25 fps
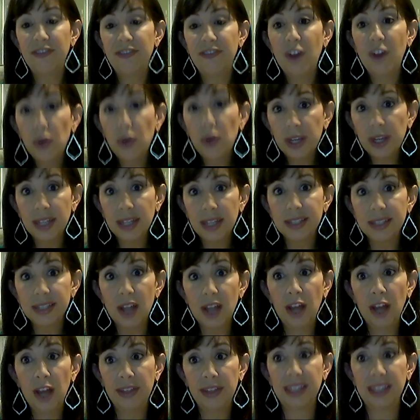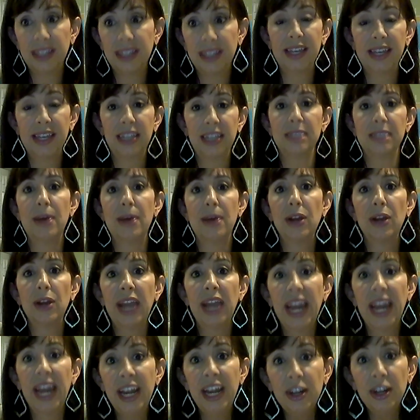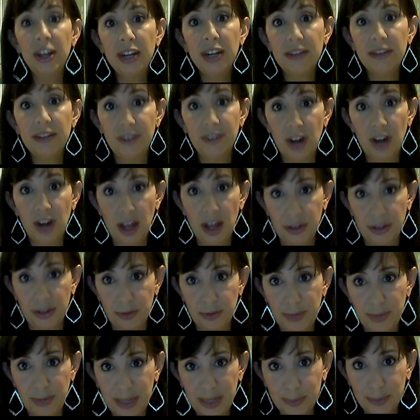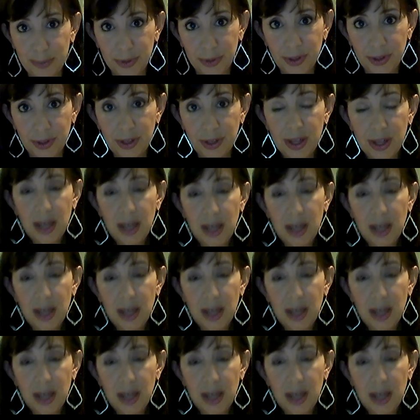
focus on these things about caring for other people,